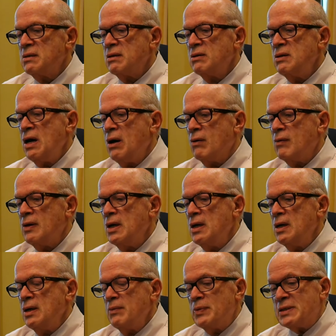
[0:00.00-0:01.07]
No,
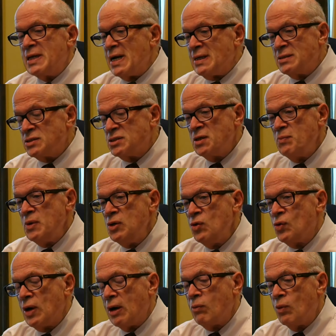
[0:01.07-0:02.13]
but that doesn't mean
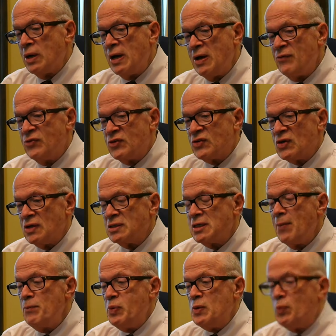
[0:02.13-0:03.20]
I want to emphasize,
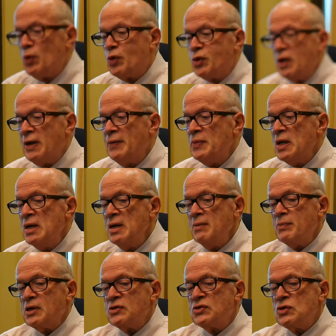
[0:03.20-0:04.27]
some people think
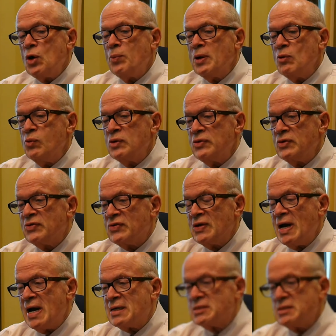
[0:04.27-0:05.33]
because nobody witnessed the
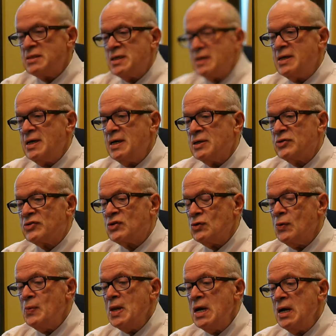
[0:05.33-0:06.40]
accident, they can't sue.